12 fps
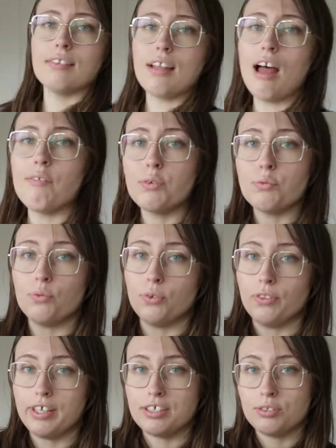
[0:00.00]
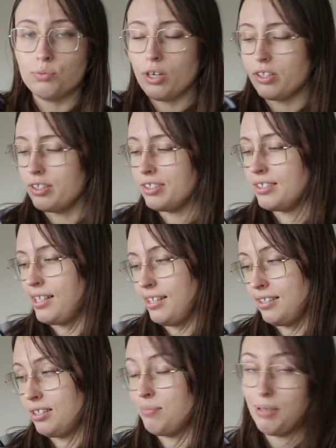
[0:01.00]
I haven't worn this one
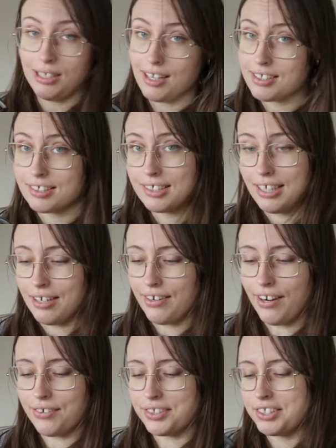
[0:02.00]
since my last clear out,